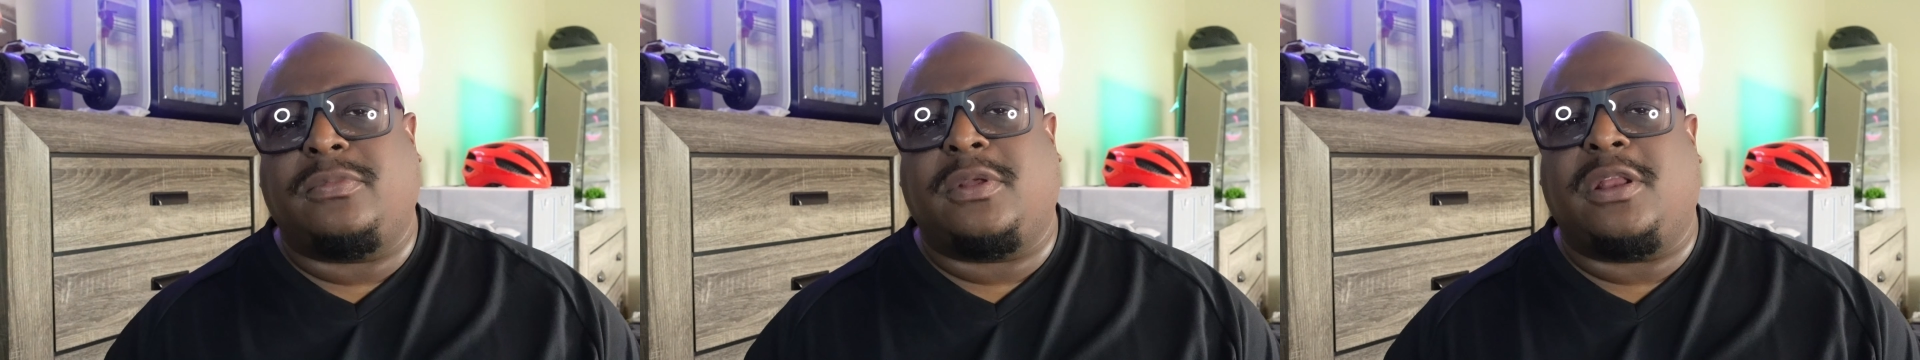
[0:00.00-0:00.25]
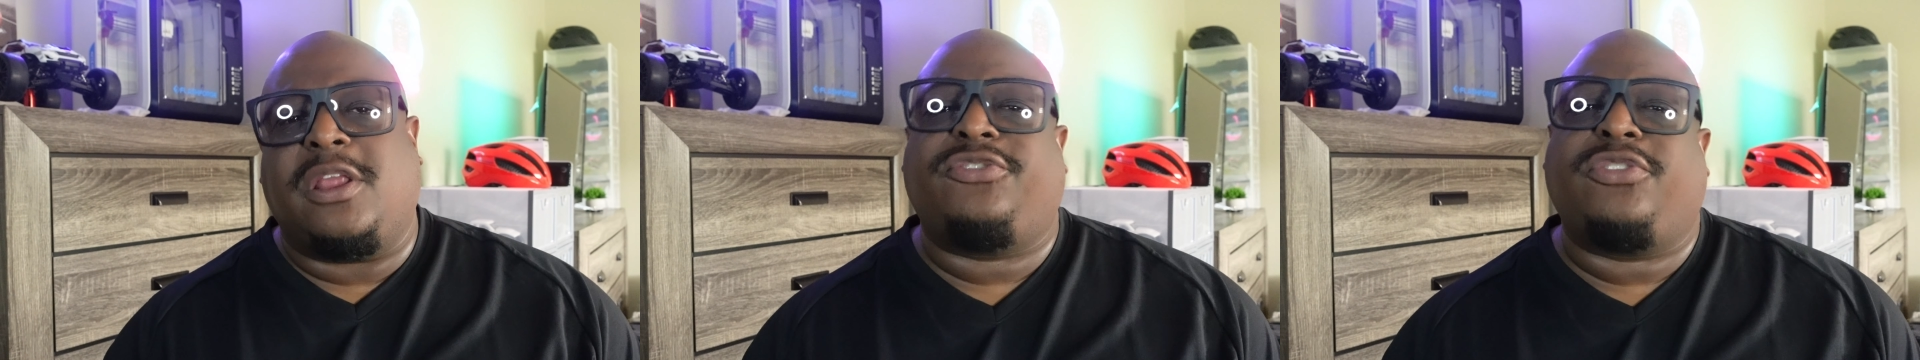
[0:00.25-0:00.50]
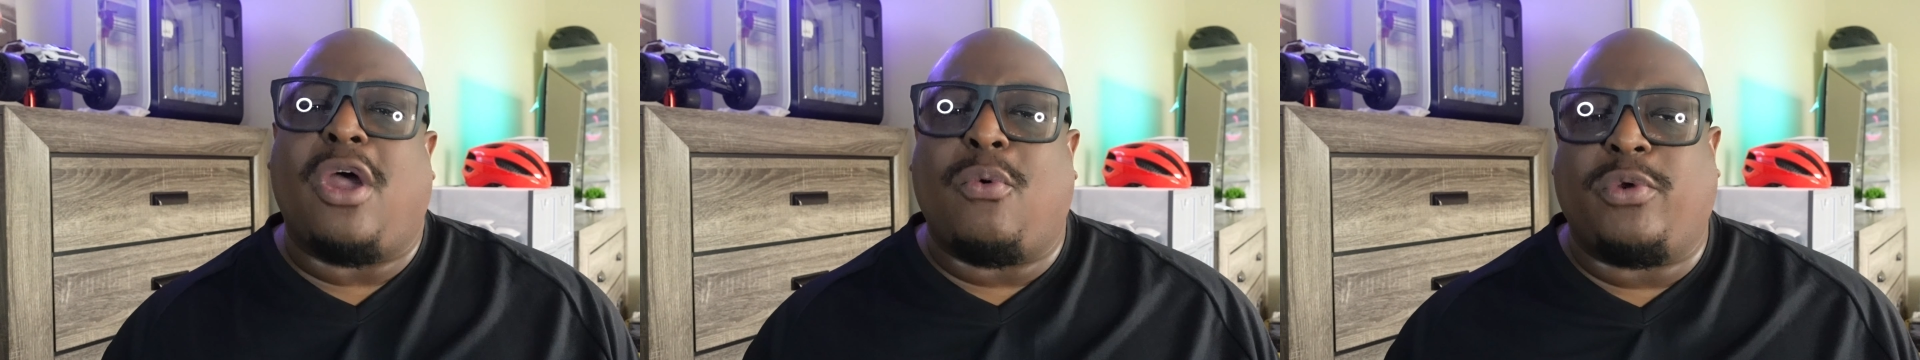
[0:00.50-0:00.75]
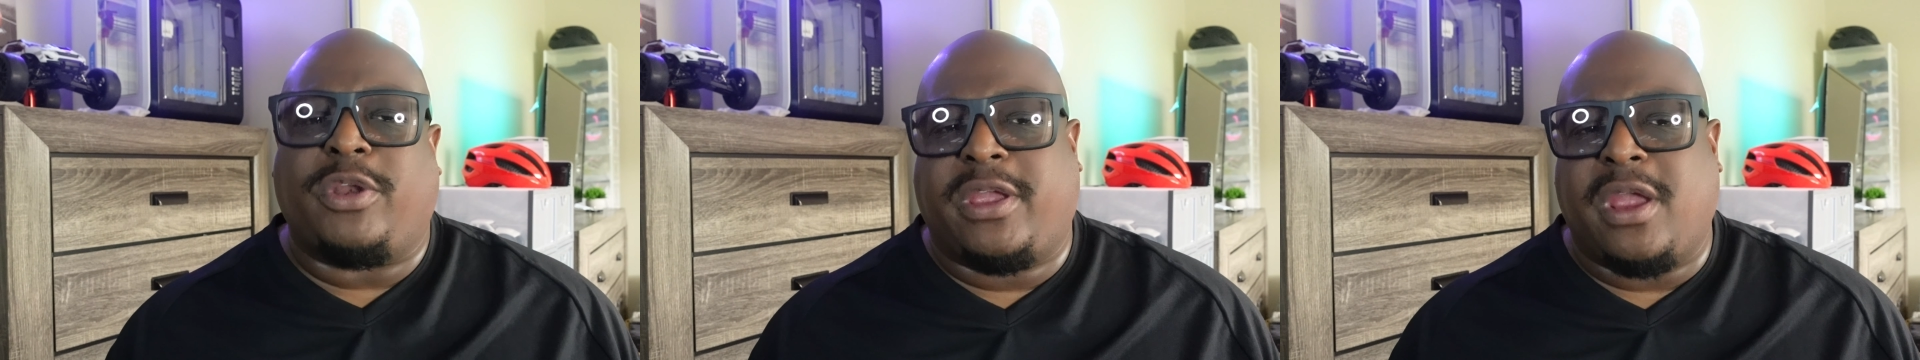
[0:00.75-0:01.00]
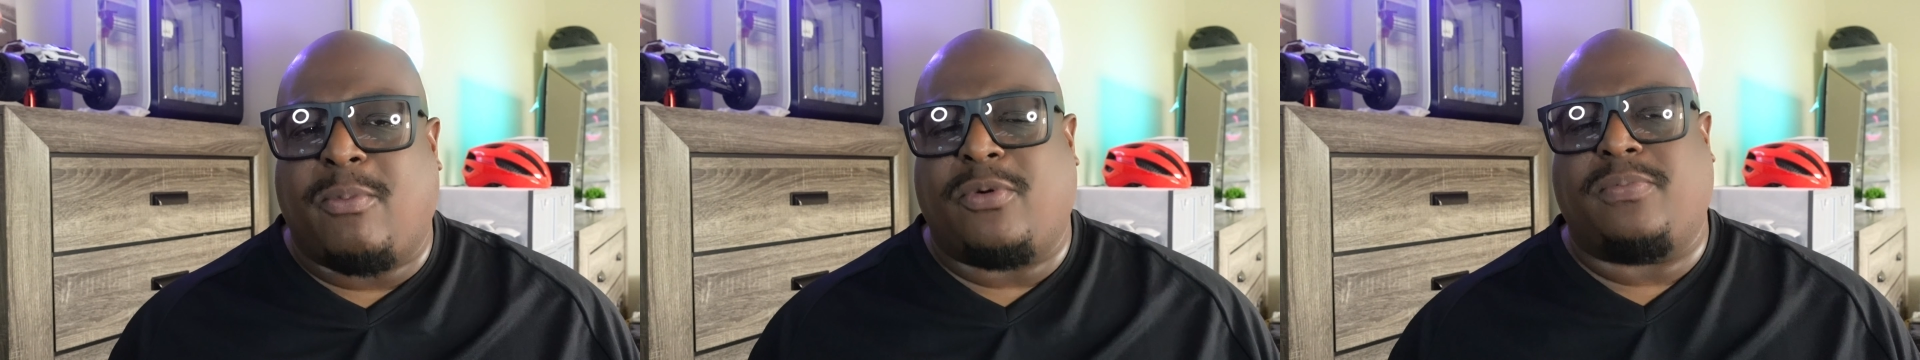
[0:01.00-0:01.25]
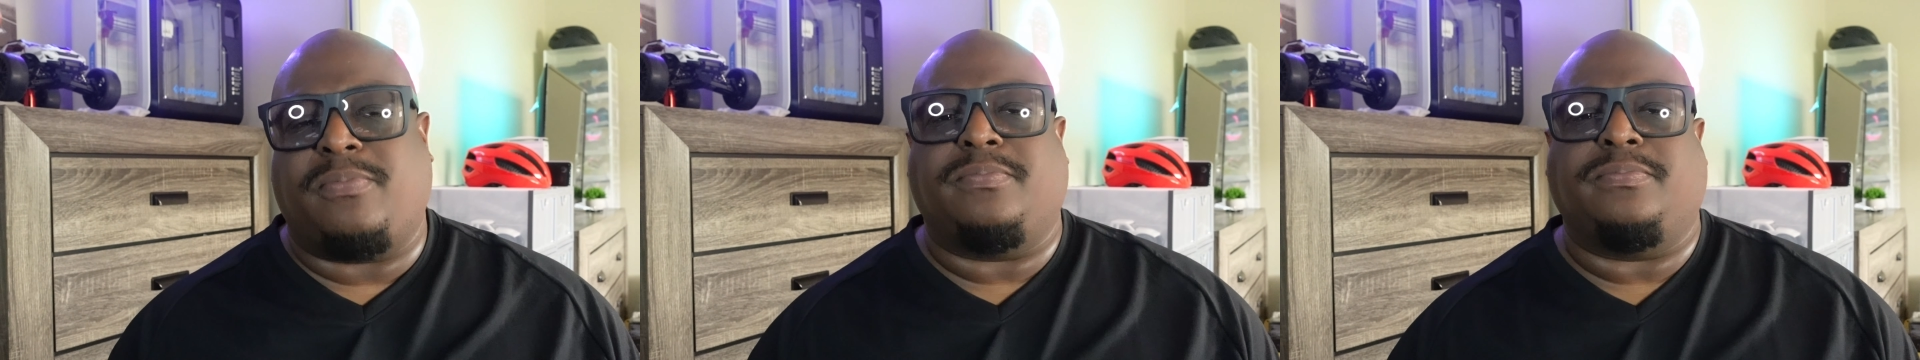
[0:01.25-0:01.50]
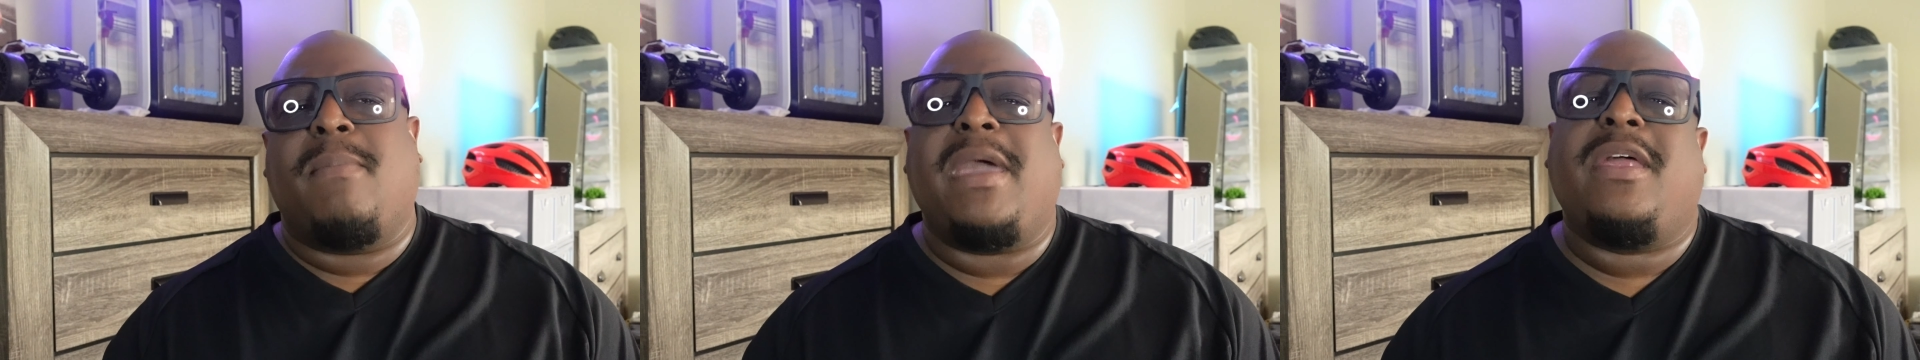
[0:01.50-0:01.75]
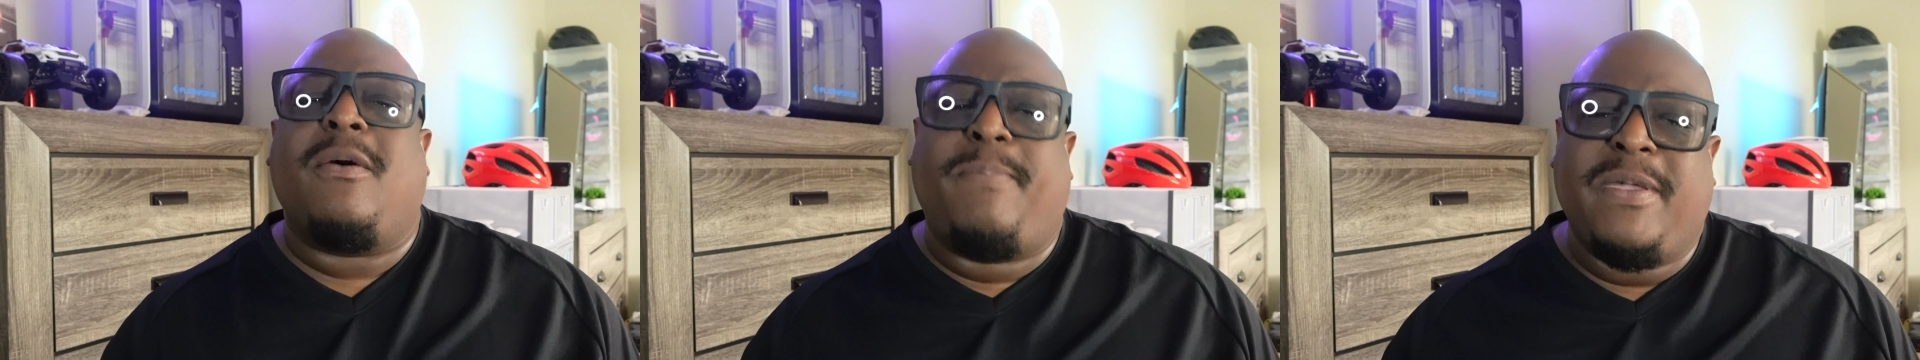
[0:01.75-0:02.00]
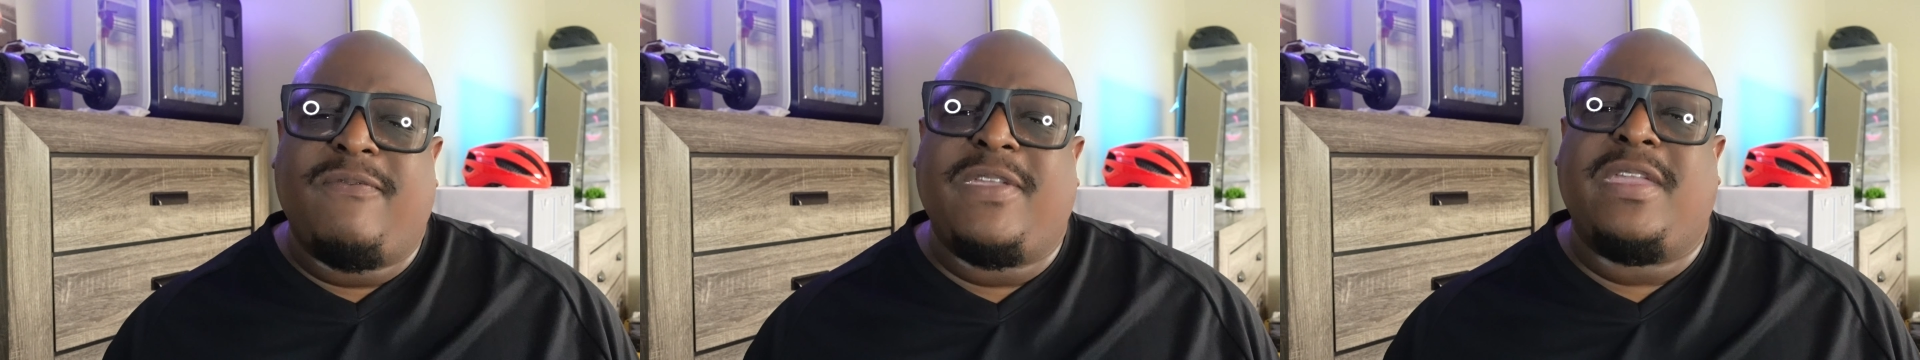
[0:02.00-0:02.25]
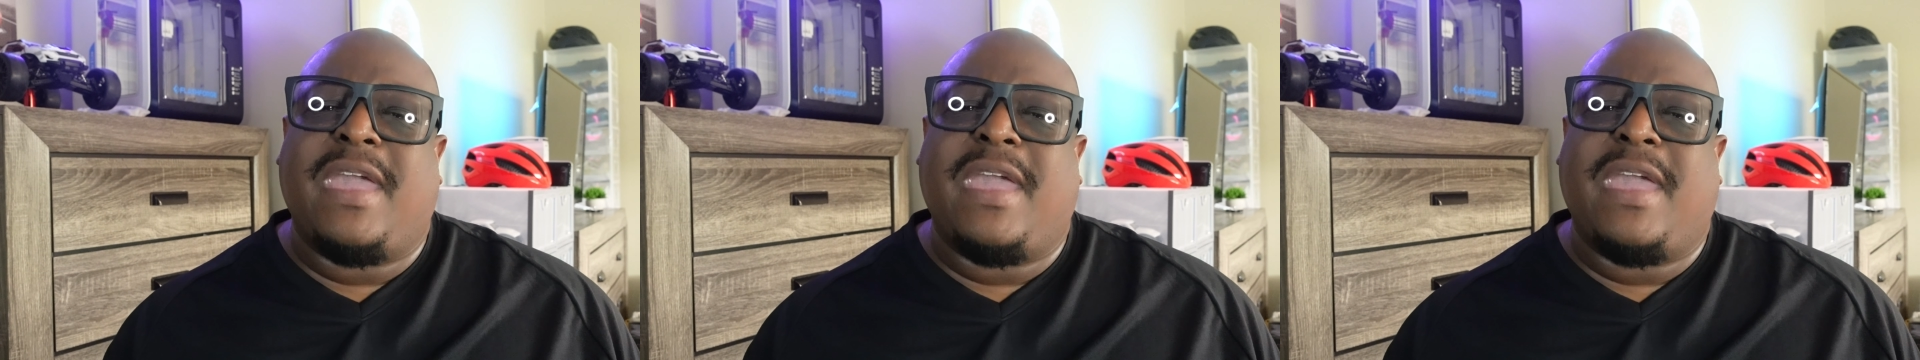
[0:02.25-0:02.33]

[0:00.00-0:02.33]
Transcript: Let's start with the camera. BetaFPV